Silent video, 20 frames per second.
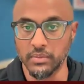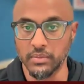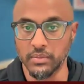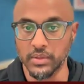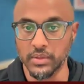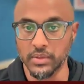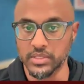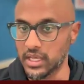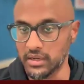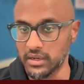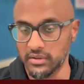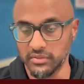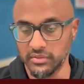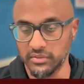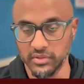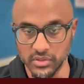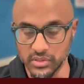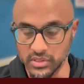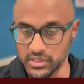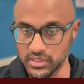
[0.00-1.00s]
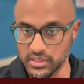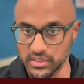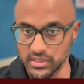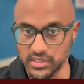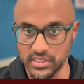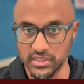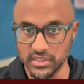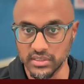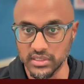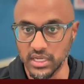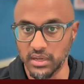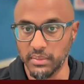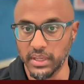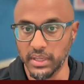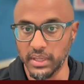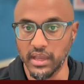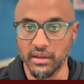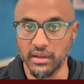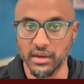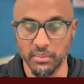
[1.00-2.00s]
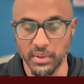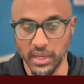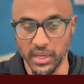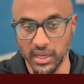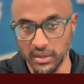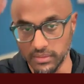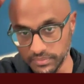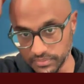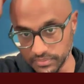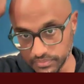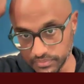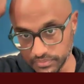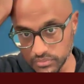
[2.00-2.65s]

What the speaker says: There's a lot of news still coming out about